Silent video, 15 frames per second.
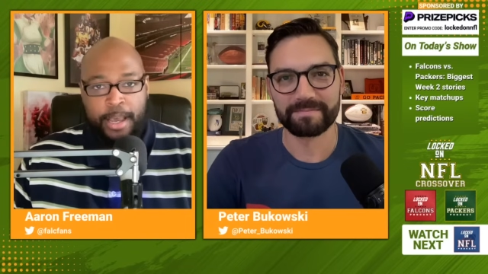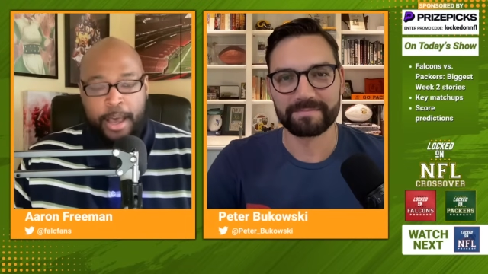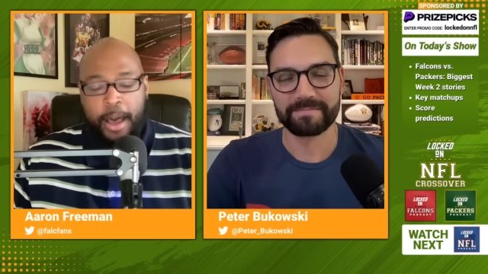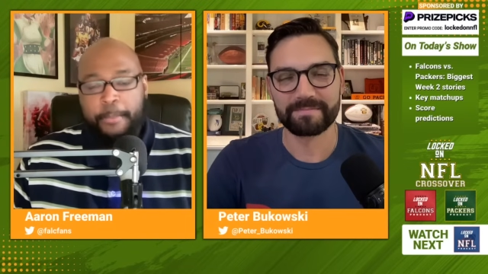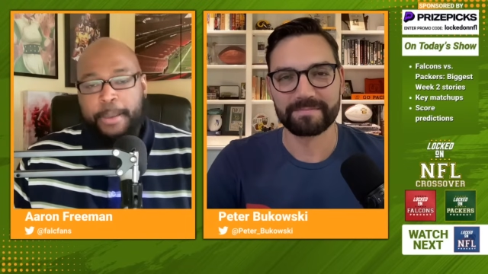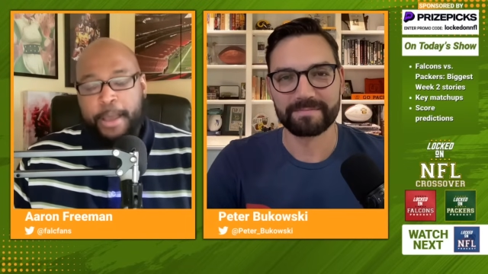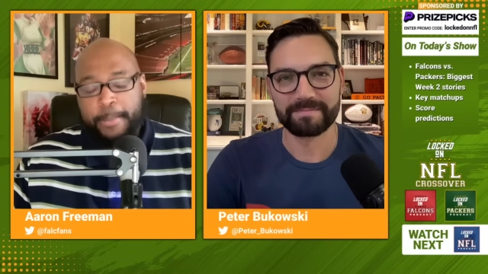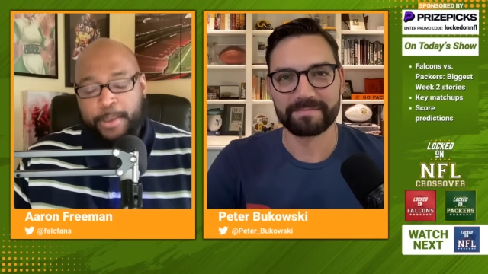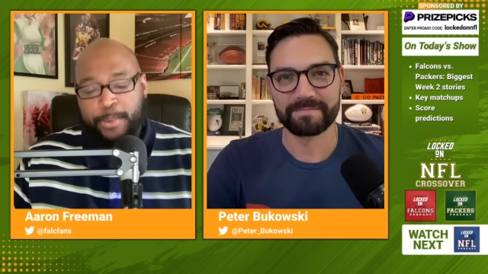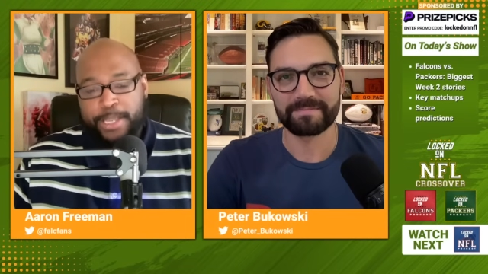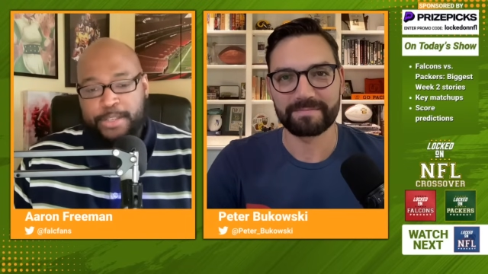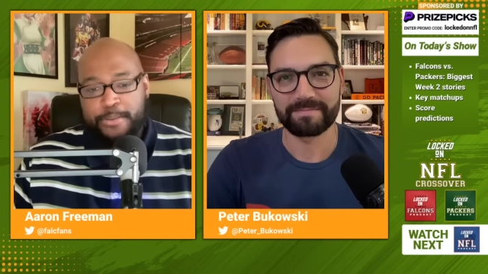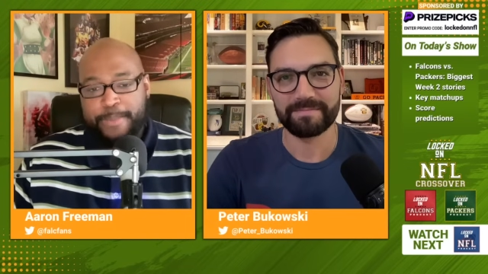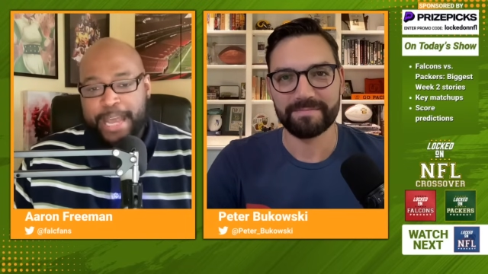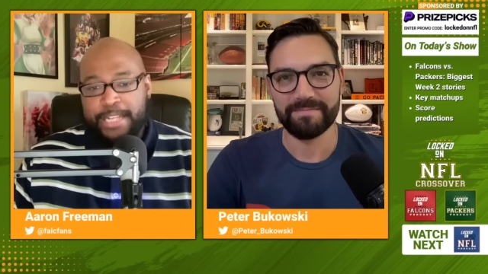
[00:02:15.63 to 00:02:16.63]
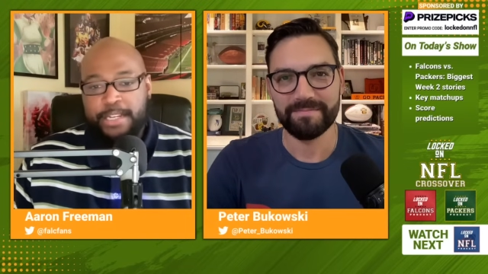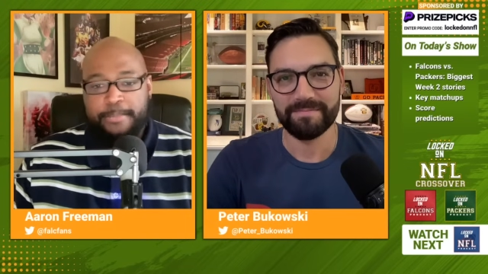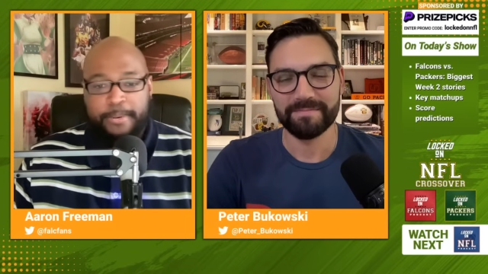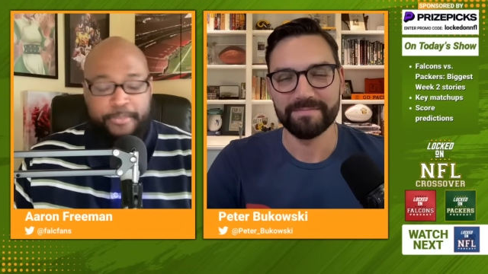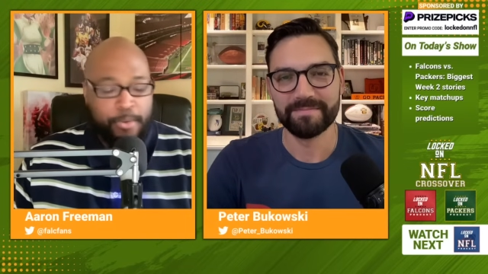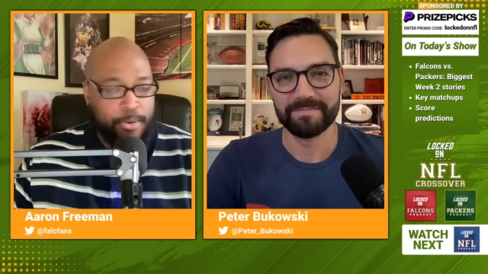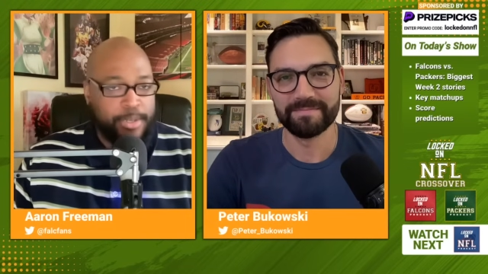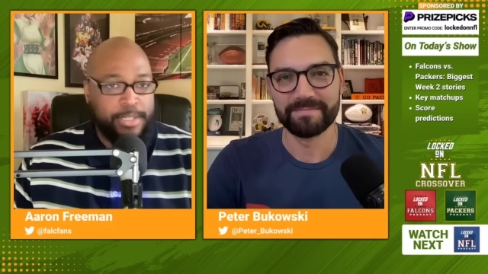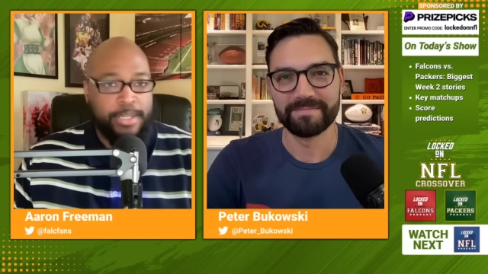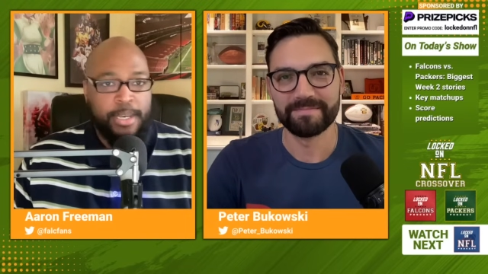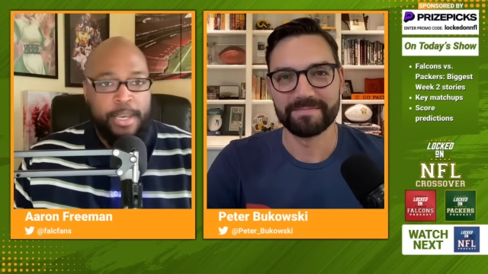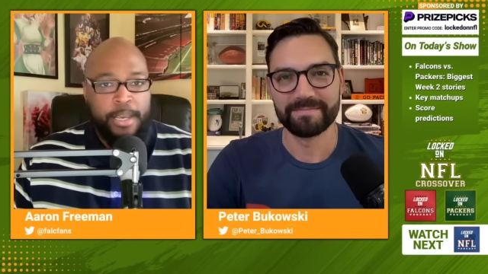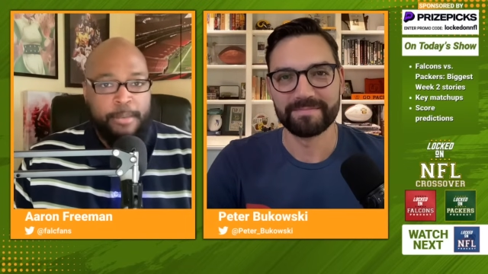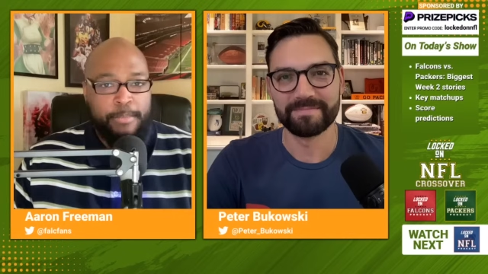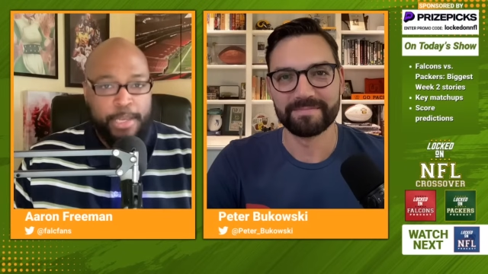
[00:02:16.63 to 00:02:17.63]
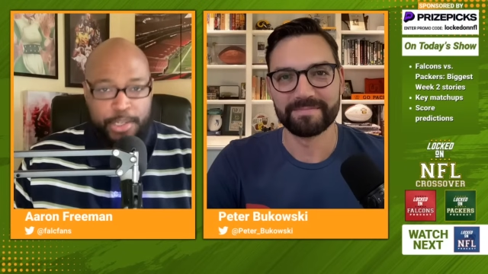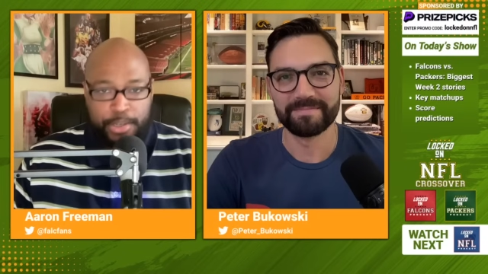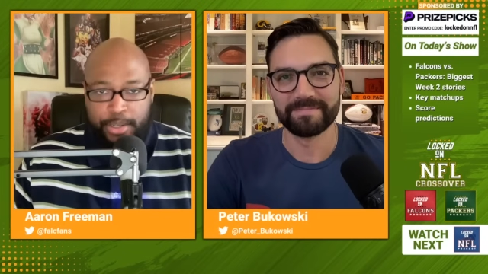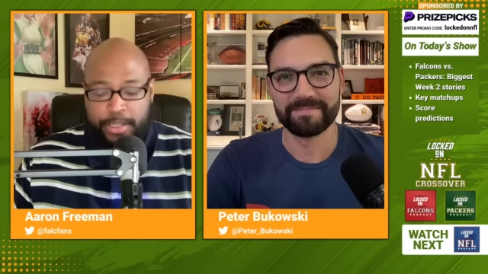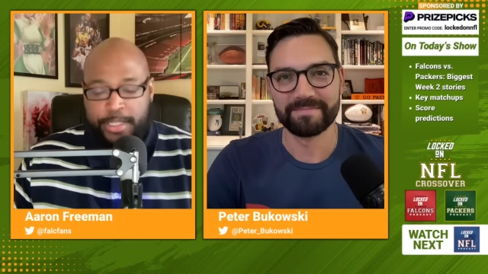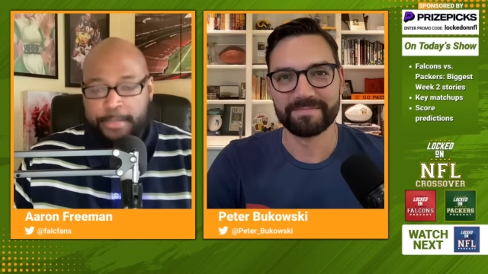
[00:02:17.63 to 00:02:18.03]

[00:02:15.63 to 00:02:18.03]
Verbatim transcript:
Speaker 1: upcoming week two matchup, of course, make sure you